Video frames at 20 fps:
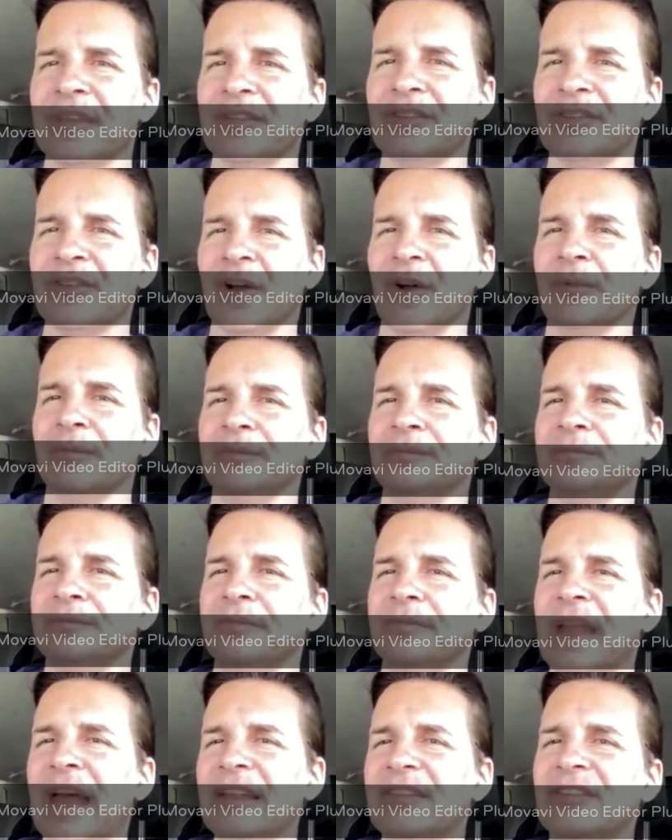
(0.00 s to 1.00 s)
So
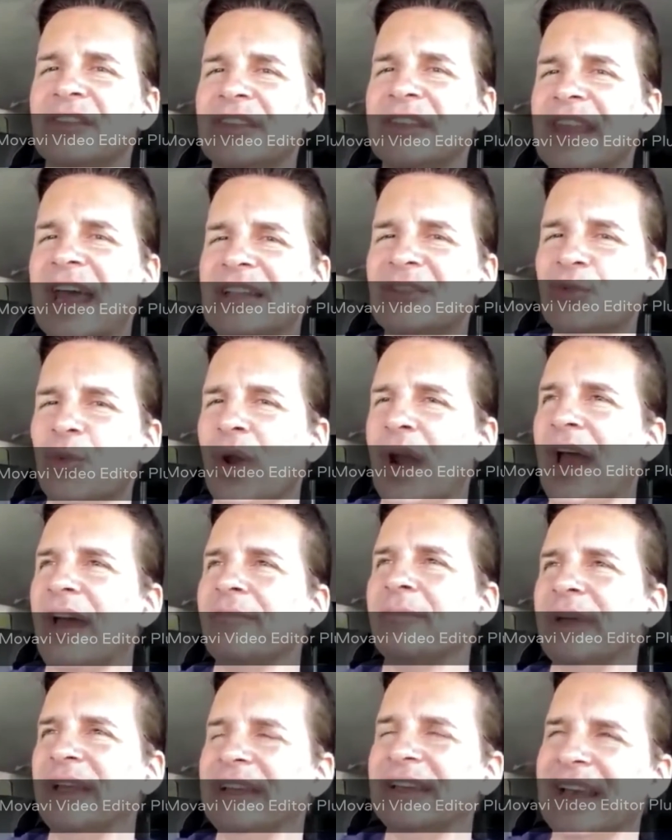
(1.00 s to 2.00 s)
that's what
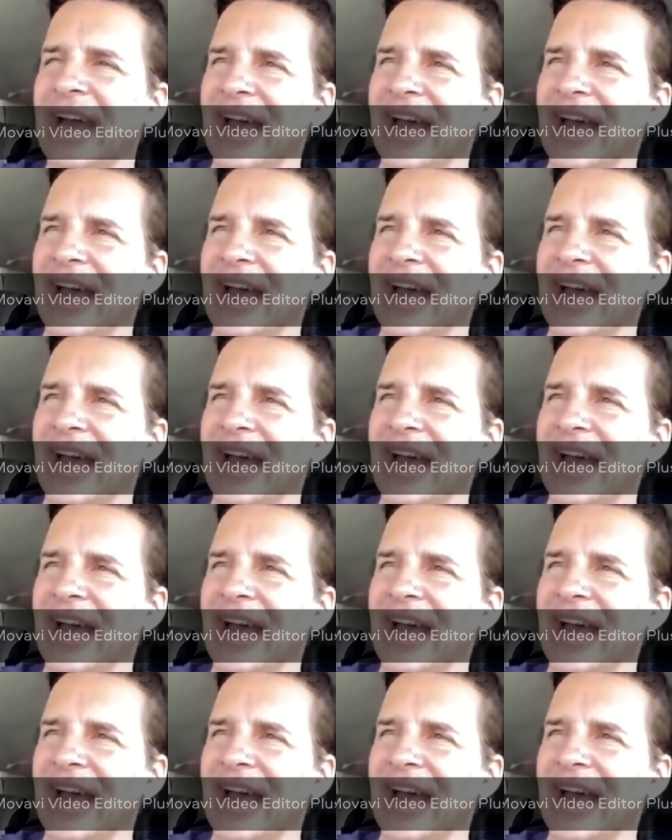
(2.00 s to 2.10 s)
I've been